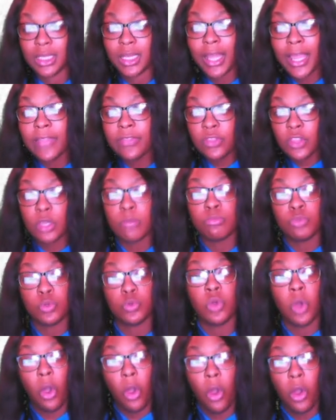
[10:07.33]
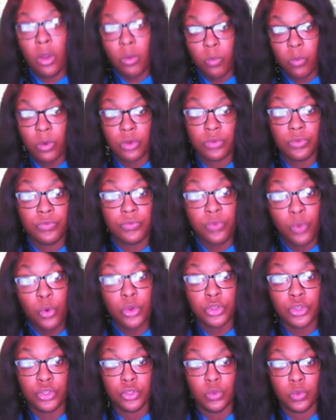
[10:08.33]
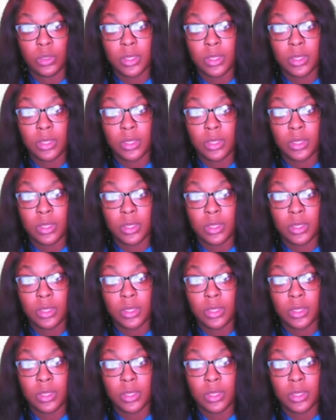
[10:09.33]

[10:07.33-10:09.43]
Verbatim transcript: Let them do the hard work for you.